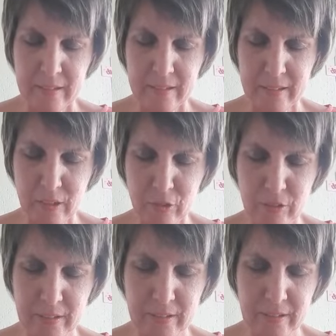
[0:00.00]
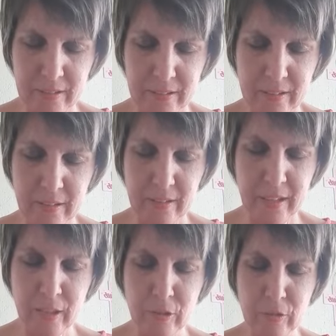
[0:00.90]
Dear Jesus,
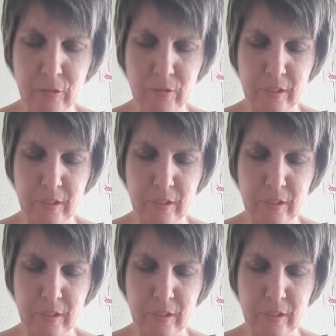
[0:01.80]
thank you